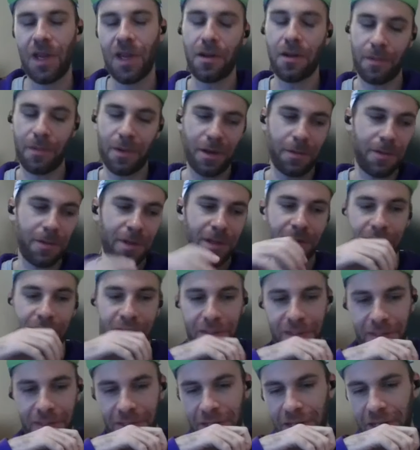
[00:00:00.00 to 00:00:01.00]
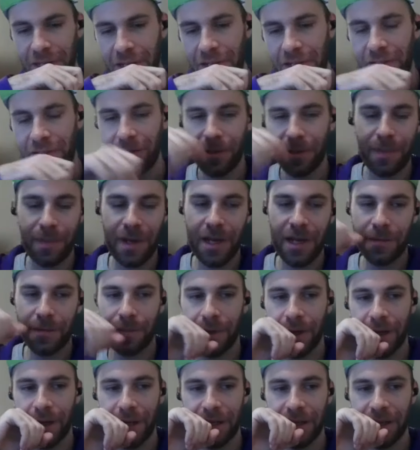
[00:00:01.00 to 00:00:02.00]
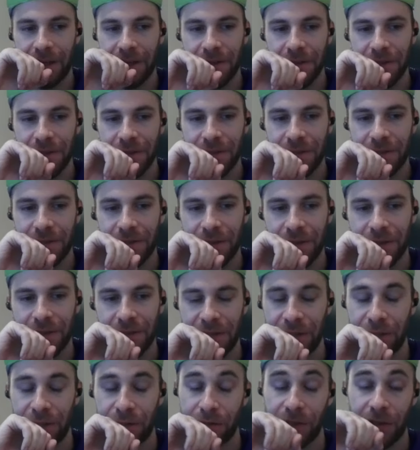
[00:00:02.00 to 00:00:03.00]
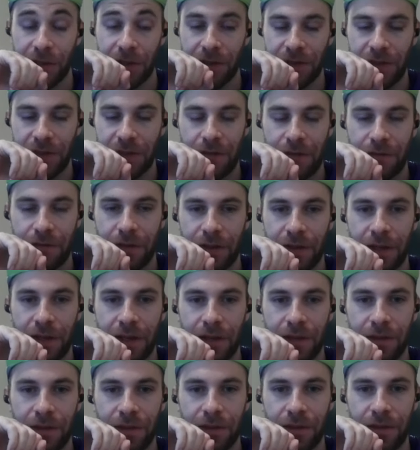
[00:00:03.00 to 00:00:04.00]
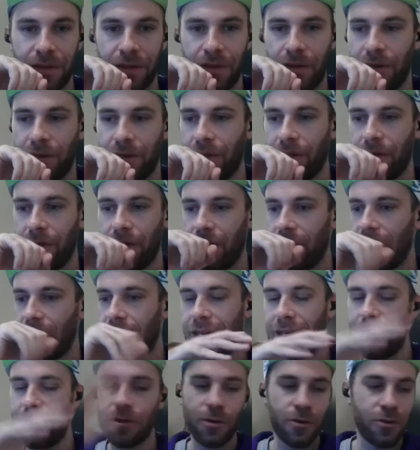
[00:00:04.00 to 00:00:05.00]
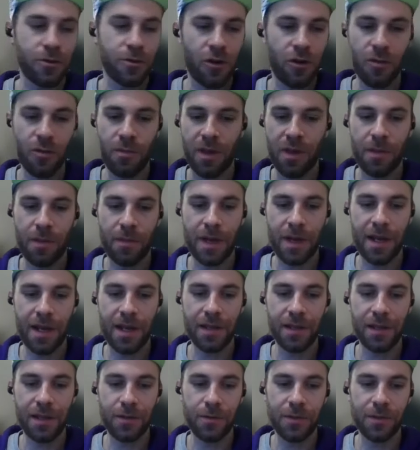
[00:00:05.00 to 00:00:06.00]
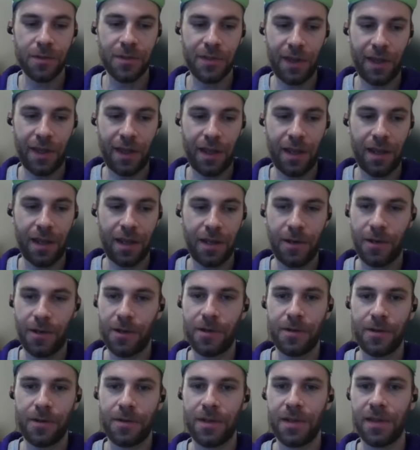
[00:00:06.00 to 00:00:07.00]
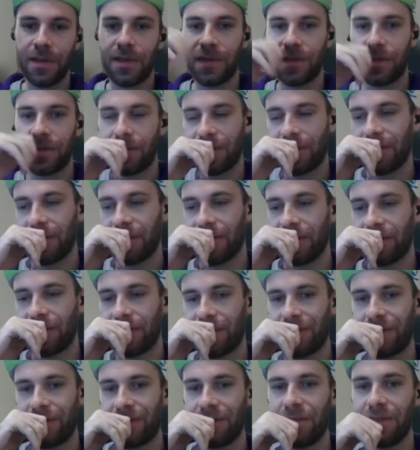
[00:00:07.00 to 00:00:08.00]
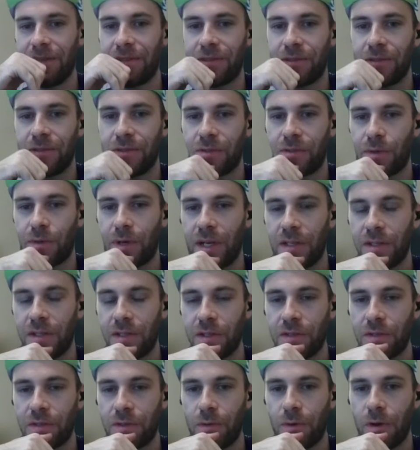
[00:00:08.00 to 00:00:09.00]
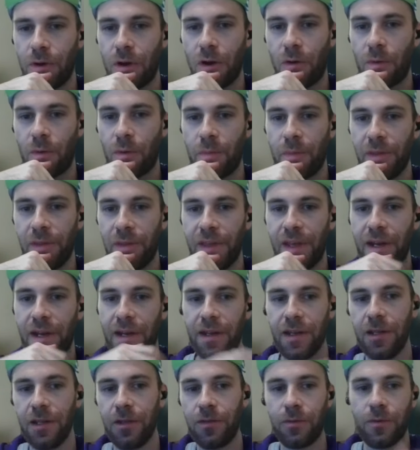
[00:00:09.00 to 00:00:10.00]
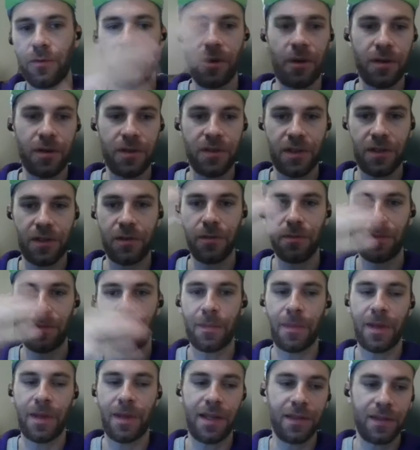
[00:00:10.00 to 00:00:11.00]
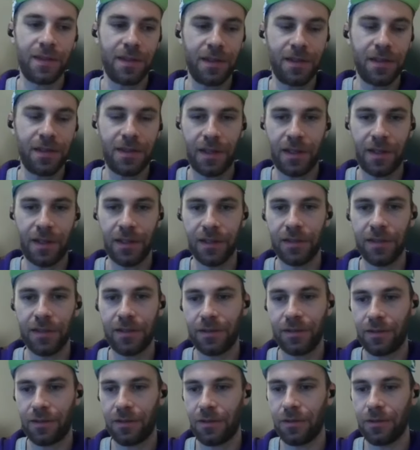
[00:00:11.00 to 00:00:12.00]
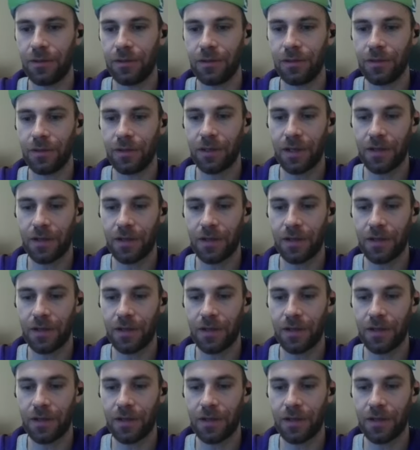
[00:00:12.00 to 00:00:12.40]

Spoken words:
No, I mean the backpack is interesting. It's something that in your normal mind you would say, no, it's too strange, it's too awkward, but then it works, you implement it, and you